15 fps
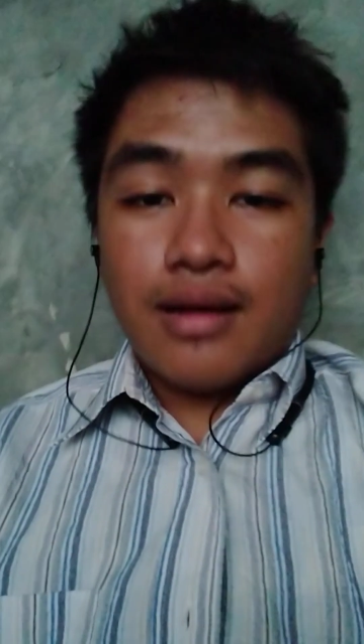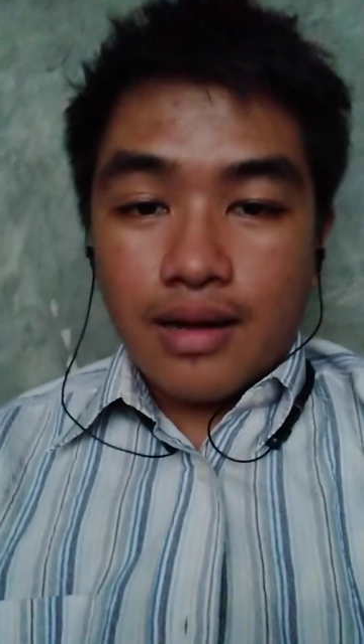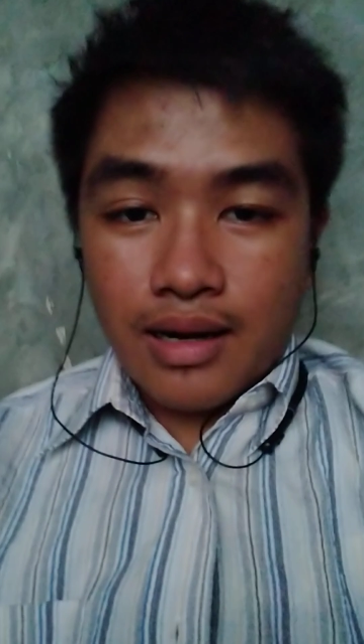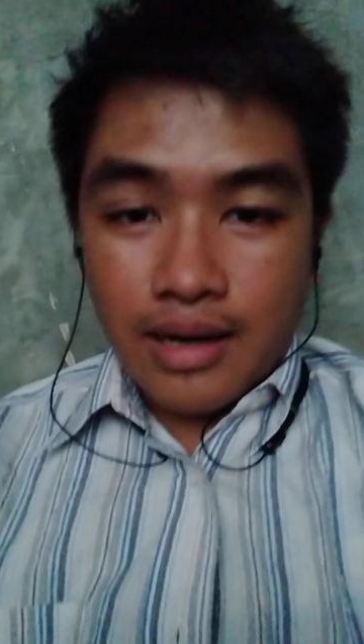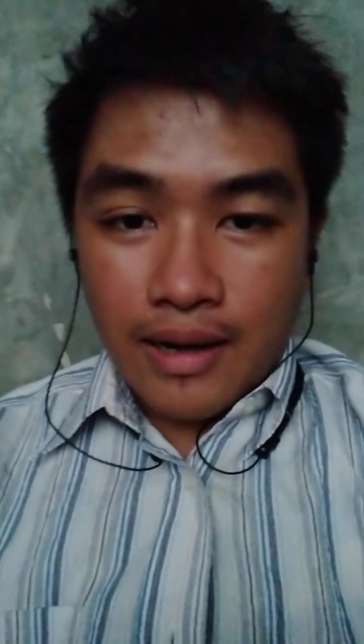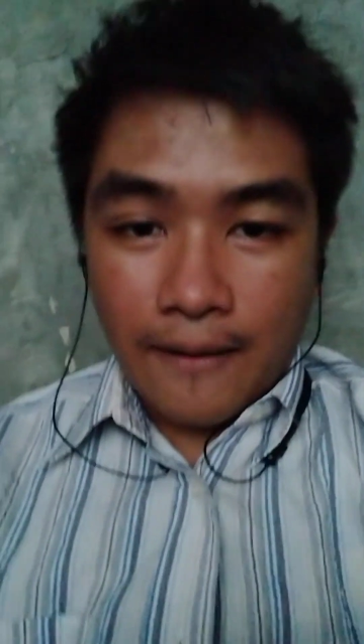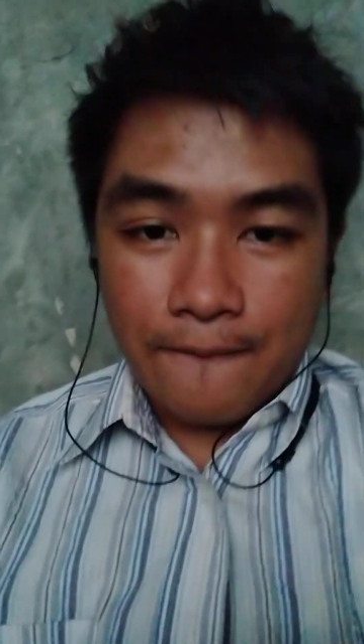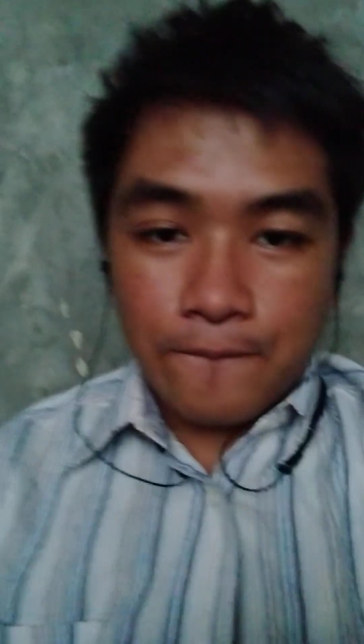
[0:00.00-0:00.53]

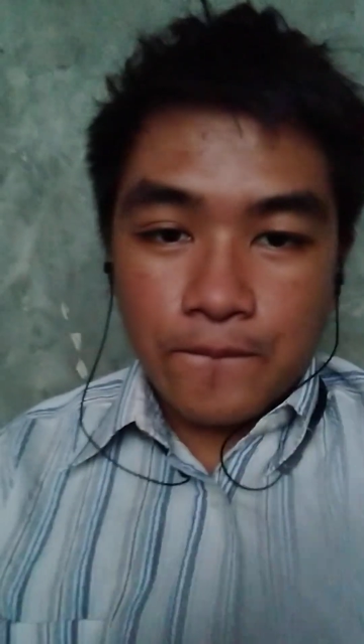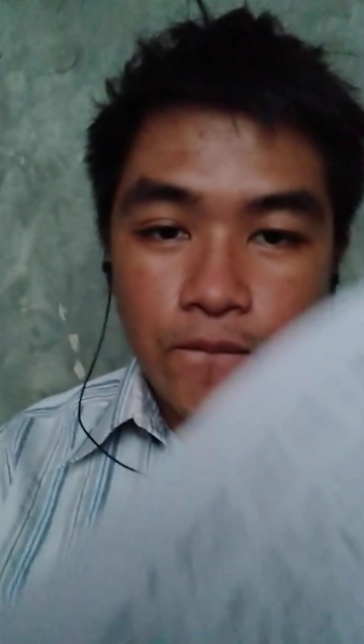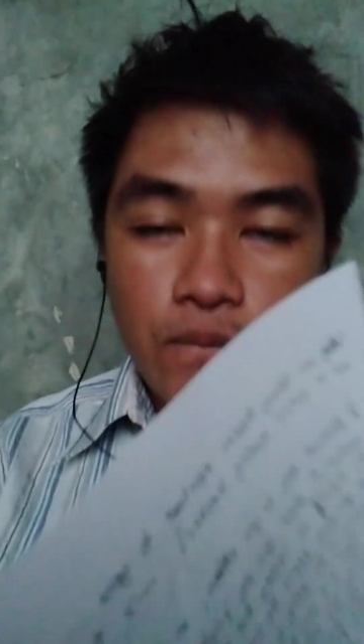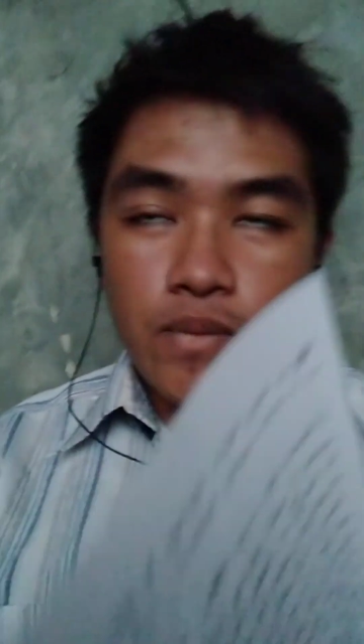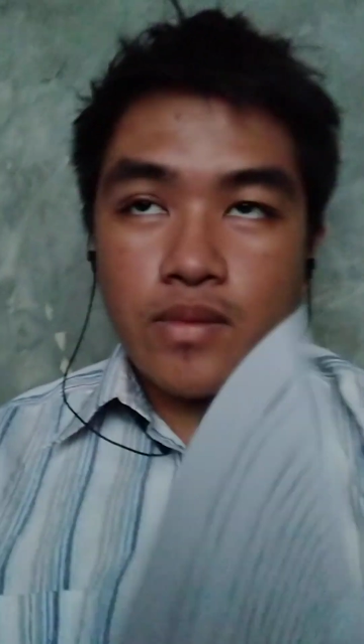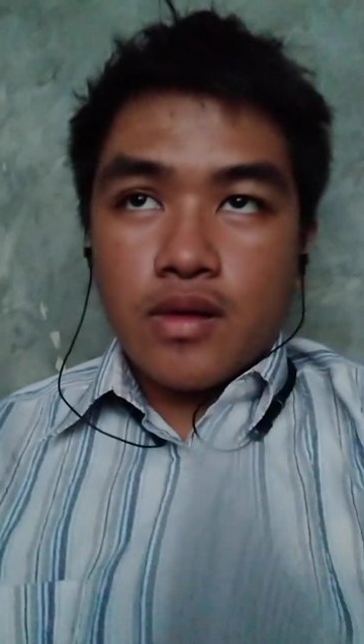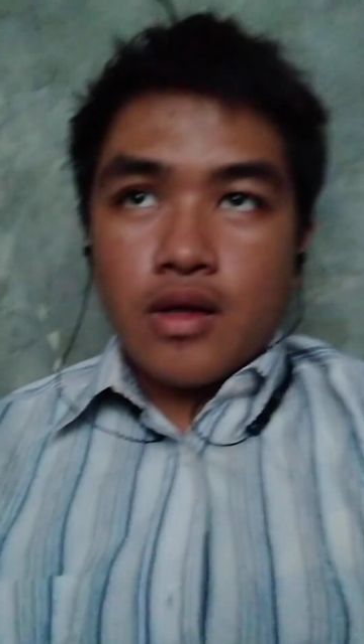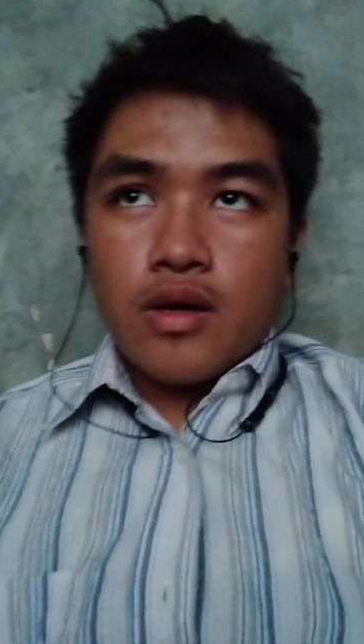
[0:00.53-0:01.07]
parang
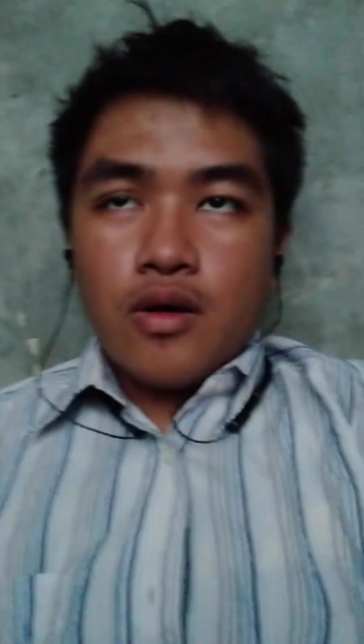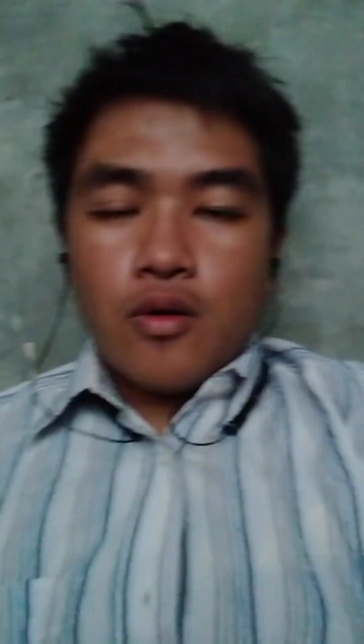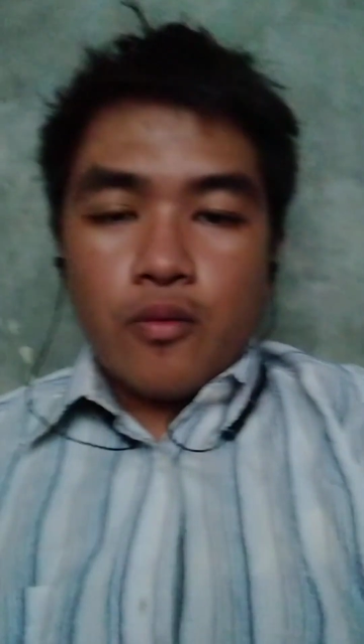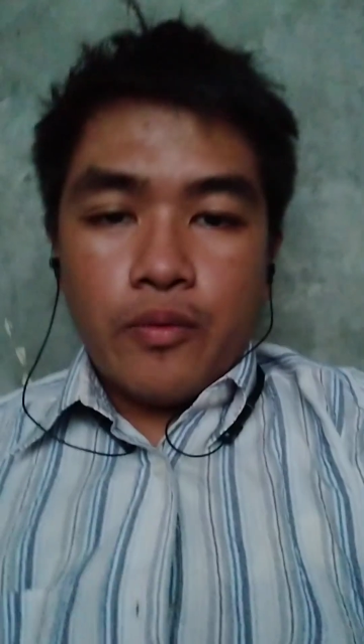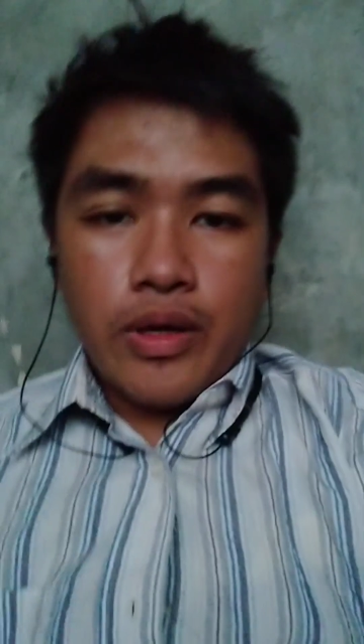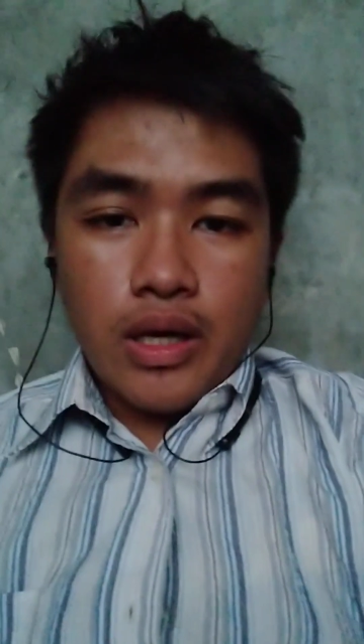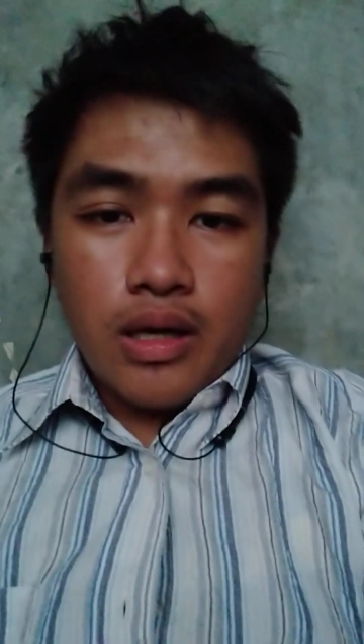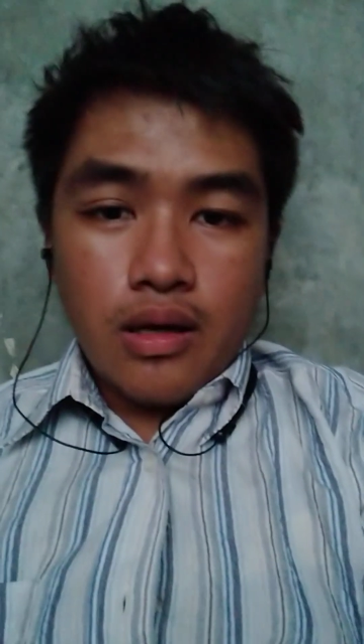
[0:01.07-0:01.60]

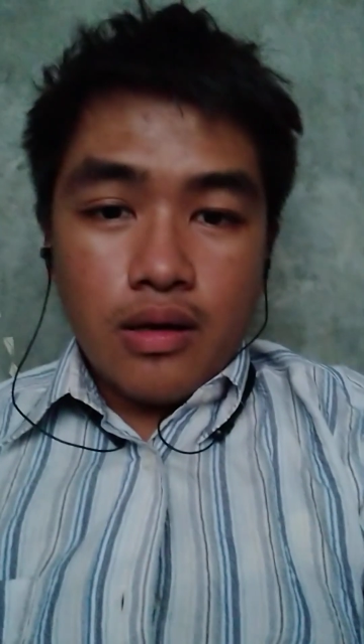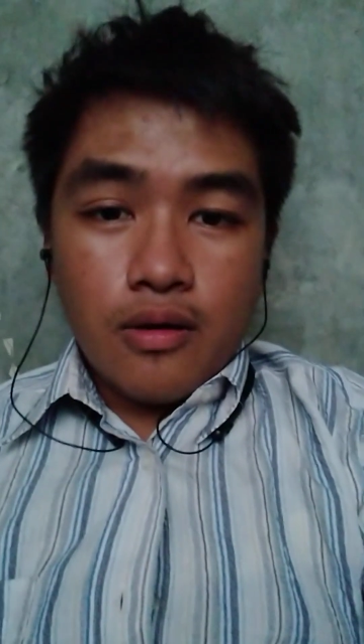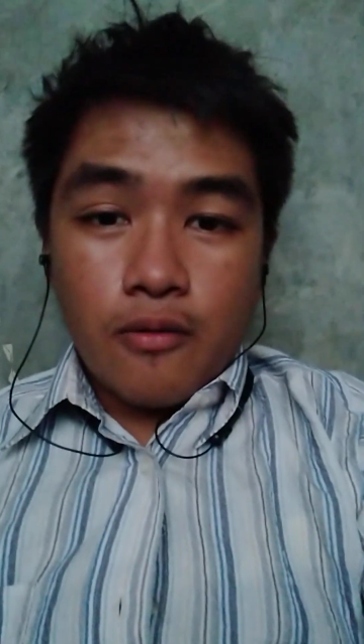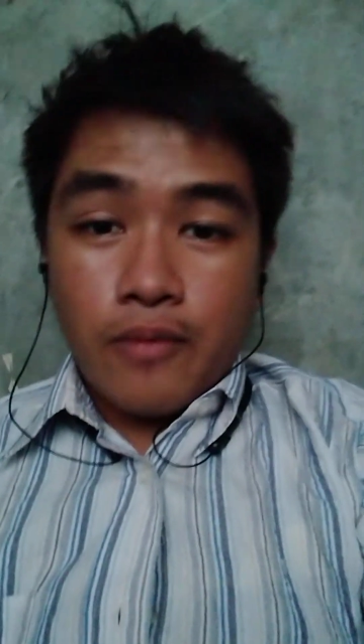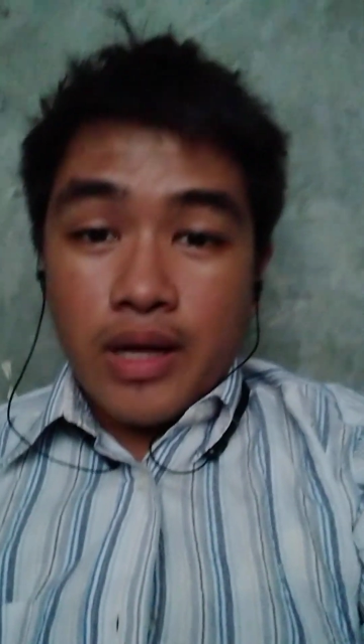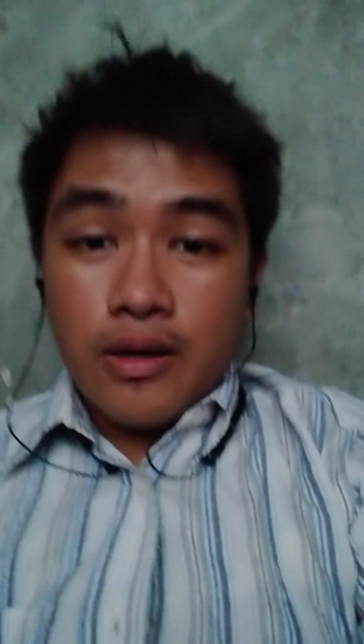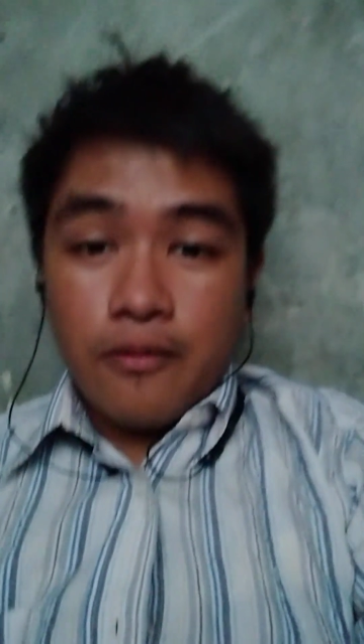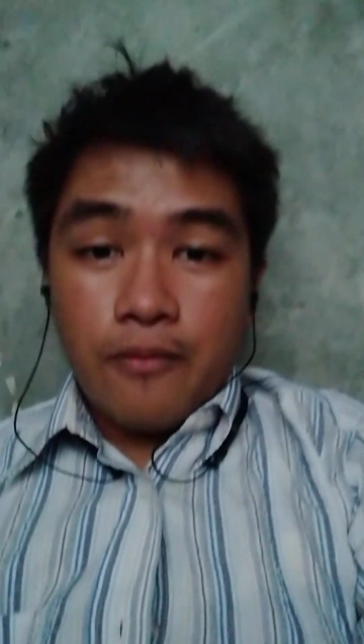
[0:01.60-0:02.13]
we
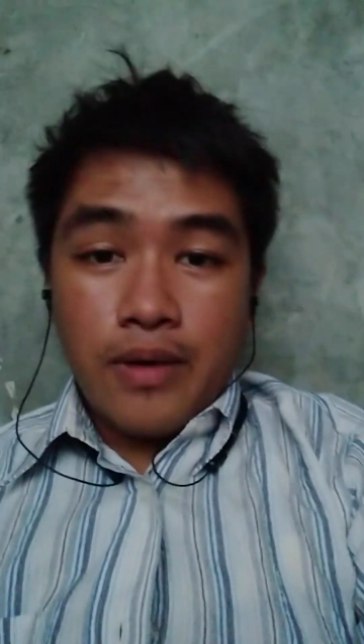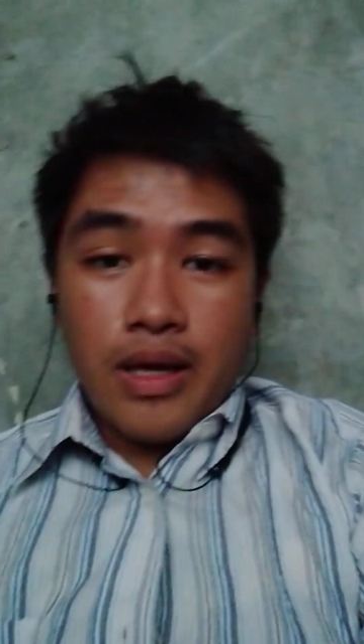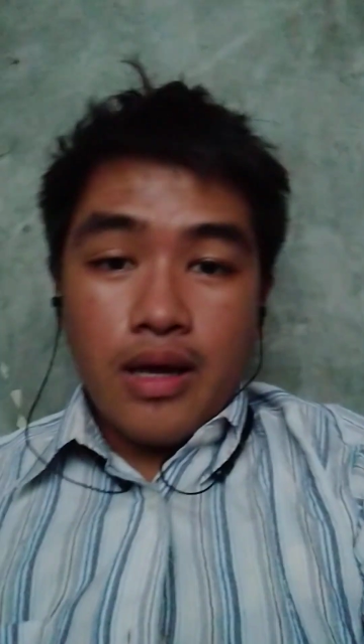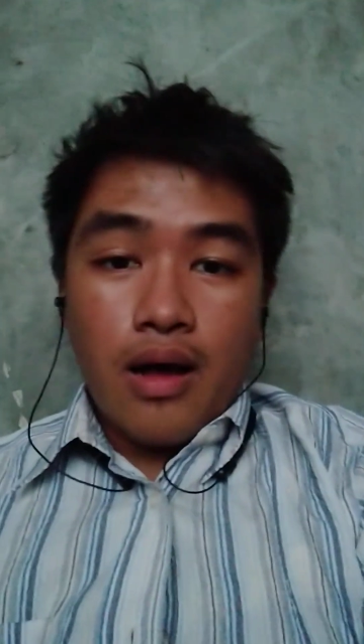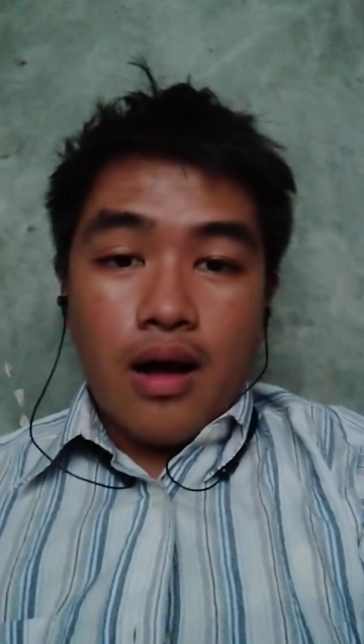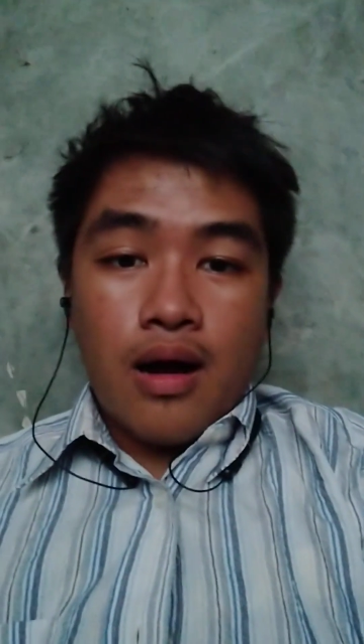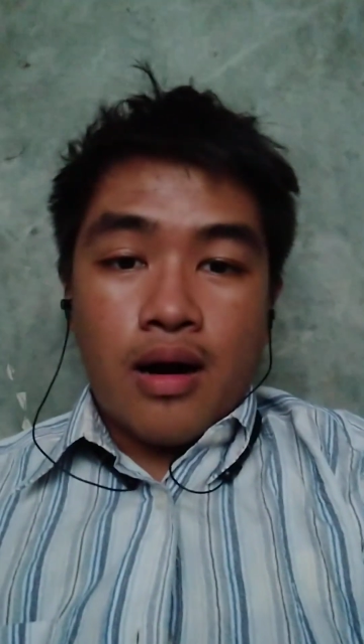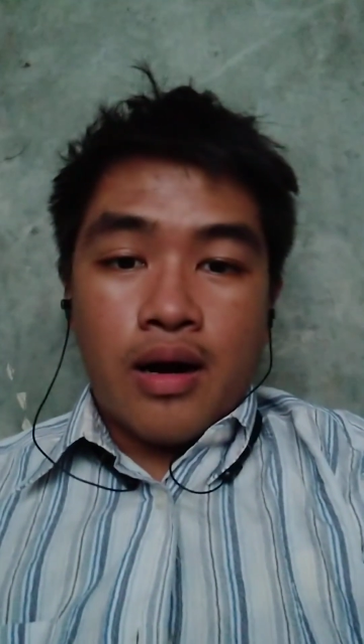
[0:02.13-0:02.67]
when we